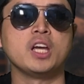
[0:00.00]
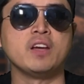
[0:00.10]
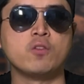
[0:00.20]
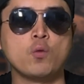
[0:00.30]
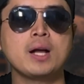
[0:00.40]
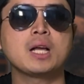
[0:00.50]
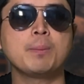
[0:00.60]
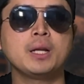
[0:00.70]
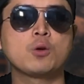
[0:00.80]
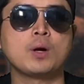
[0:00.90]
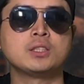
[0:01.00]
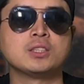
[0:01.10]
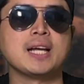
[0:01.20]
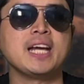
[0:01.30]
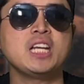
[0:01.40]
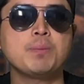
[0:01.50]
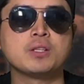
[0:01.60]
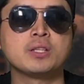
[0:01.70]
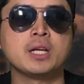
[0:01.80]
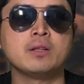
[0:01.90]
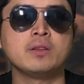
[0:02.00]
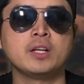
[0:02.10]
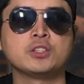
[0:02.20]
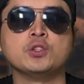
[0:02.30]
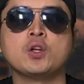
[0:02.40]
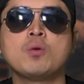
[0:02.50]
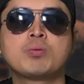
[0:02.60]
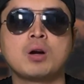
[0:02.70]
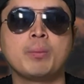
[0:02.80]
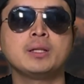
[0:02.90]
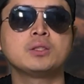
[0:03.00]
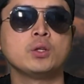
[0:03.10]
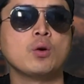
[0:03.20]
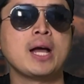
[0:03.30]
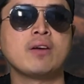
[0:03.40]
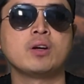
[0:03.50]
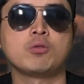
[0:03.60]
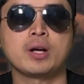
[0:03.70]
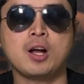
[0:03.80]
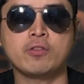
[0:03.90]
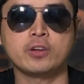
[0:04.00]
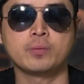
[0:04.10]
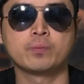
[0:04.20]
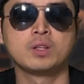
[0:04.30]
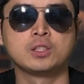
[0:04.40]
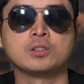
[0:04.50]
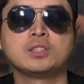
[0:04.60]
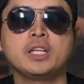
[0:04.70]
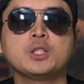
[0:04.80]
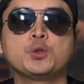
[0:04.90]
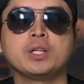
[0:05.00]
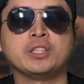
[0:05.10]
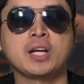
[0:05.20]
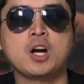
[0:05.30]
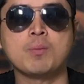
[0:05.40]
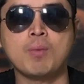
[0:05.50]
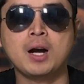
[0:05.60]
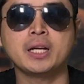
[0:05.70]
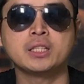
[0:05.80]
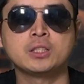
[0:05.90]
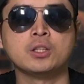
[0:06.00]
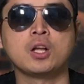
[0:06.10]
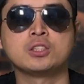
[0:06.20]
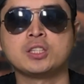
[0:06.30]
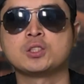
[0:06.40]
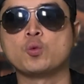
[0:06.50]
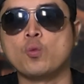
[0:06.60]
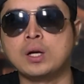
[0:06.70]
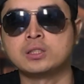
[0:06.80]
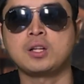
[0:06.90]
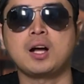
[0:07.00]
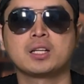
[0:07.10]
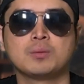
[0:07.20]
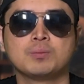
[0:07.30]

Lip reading: If one company crashes 80%, there's no promise it'll ever recover. So stick to the entire market, not just one stock.